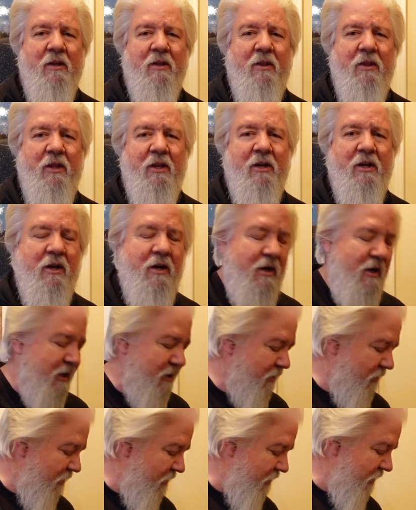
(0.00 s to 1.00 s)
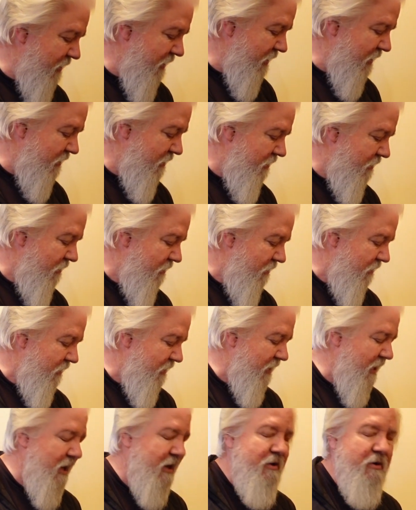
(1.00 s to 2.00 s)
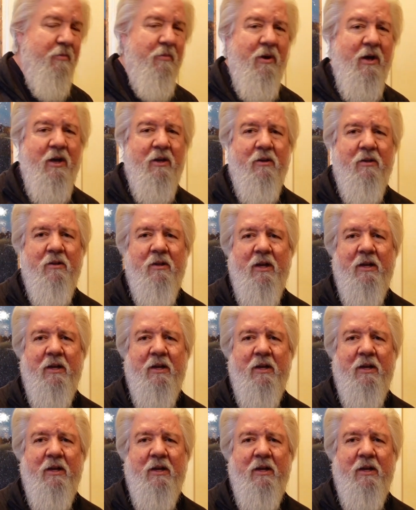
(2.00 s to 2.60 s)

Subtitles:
than an under the counter model.